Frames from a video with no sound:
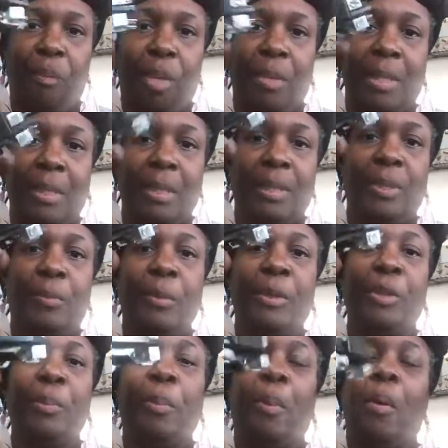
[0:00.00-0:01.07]
This is the
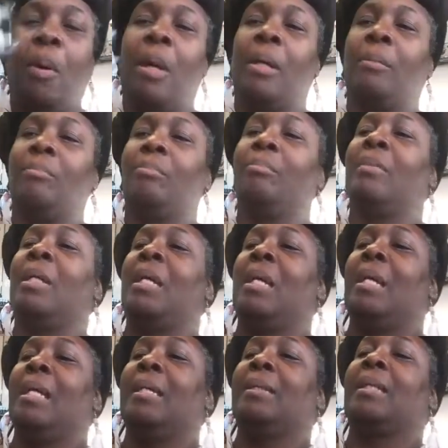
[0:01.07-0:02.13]
original part.
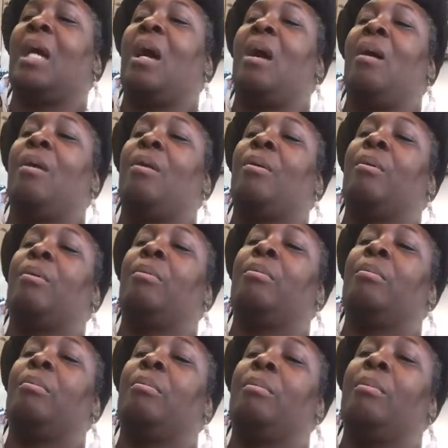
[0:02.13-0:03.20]
It's
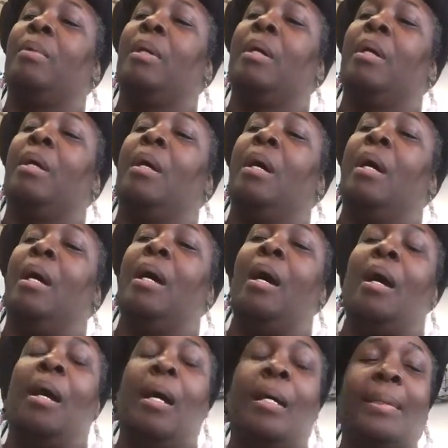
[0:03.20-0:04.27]
called
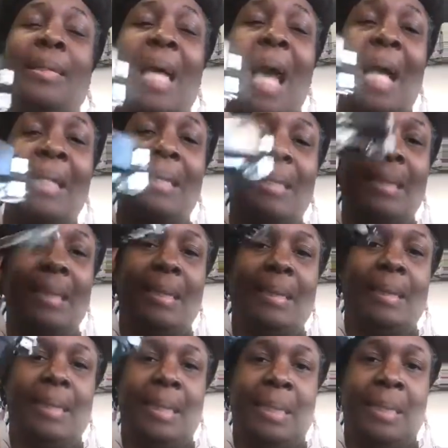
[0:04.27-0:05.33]

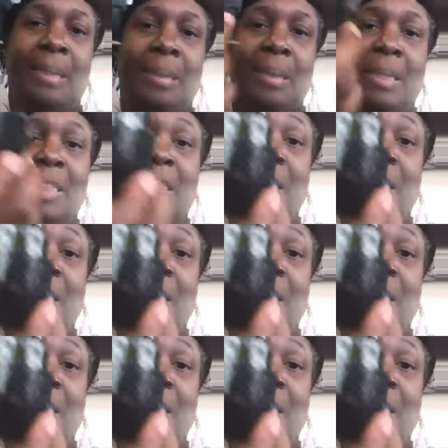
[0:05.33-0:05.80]
Titans, and it's